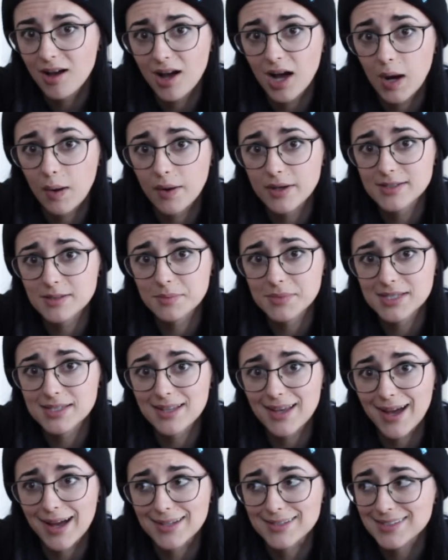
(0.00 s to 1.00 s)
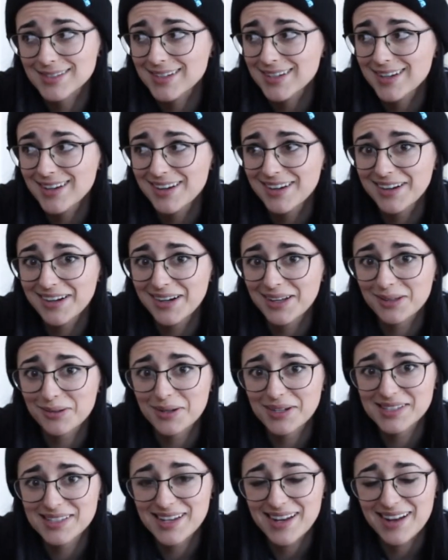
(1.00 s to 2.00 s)
How awesome is that?
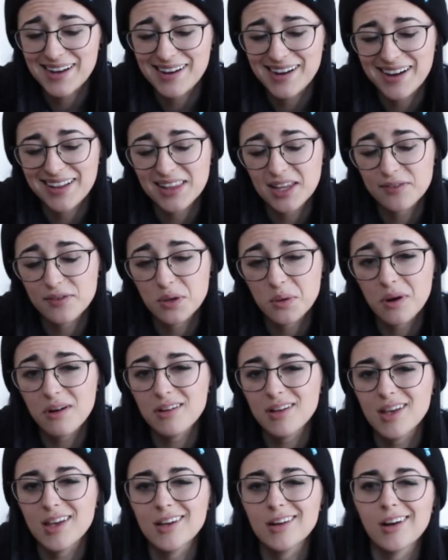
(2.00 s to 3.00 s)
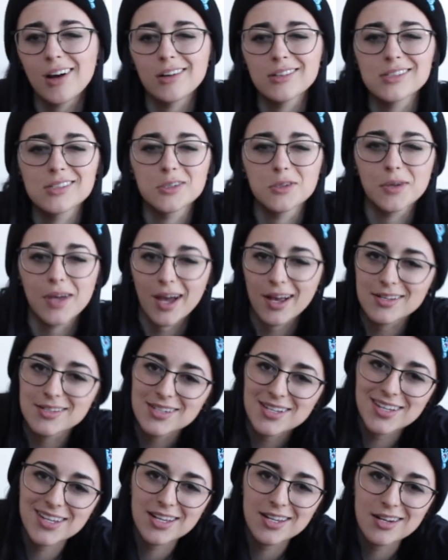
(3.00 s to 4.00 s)
Otherwise, yeah, I love you all, and I'll see you
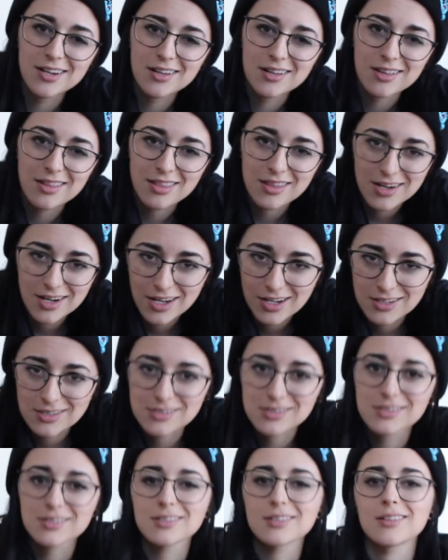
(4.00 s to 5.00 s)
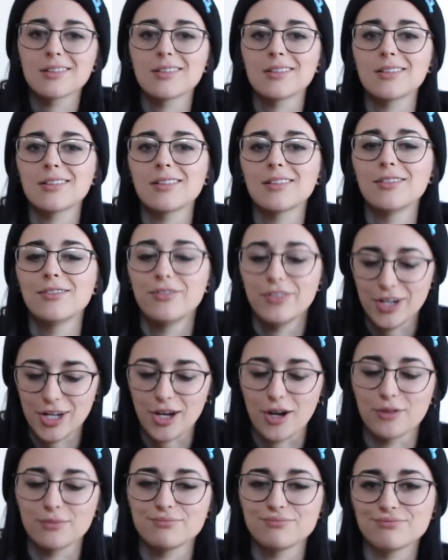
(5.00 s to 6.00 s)
guys in the next video.